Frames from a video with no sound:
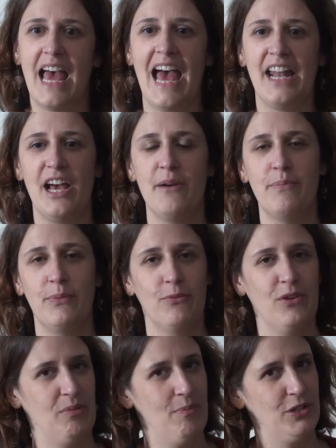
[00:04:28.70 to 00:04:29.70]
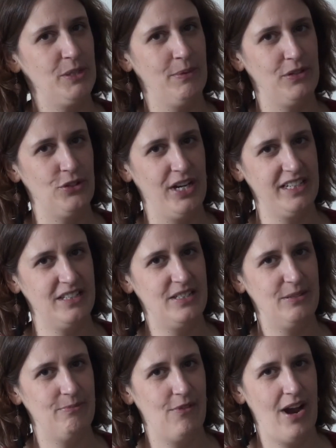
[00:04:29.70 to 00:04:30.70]
add up with multiple
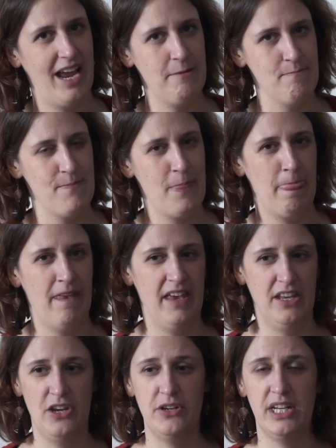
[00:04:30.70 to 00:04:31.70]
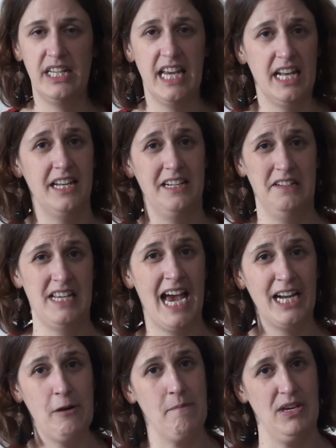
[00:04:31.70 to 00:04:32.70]
drinks, right? And you can get an
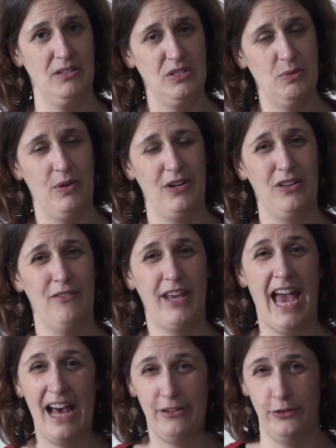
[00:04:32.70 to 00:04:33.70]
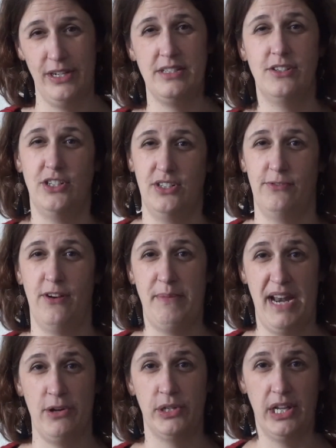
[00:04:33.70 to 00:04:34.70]
entire meal's worth of calories just from
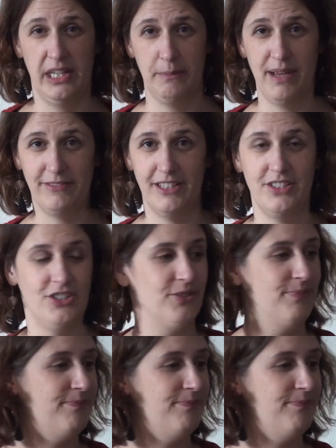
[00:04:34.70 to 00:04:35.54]
an alcoholic beverage.